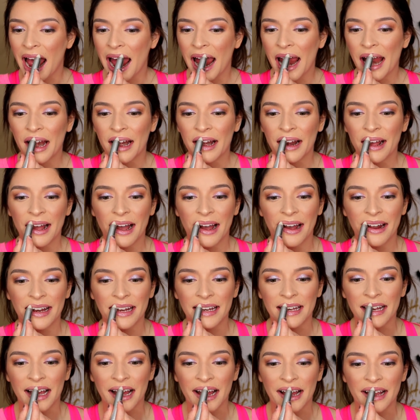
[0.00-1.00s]
I don't know how
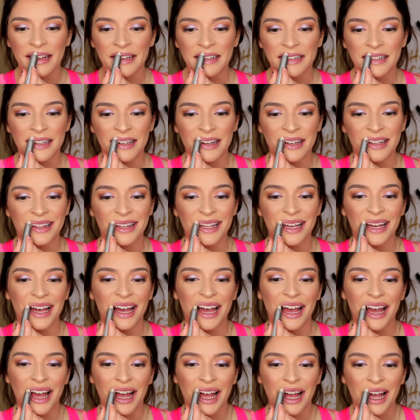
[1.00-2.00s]
many times you're supposed to
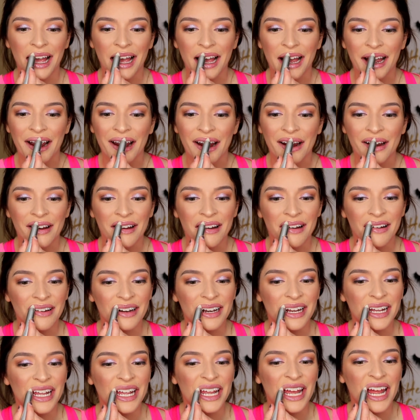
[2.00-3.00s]

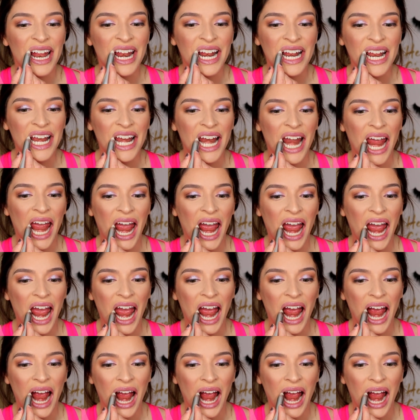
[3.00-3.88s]
rub it against it.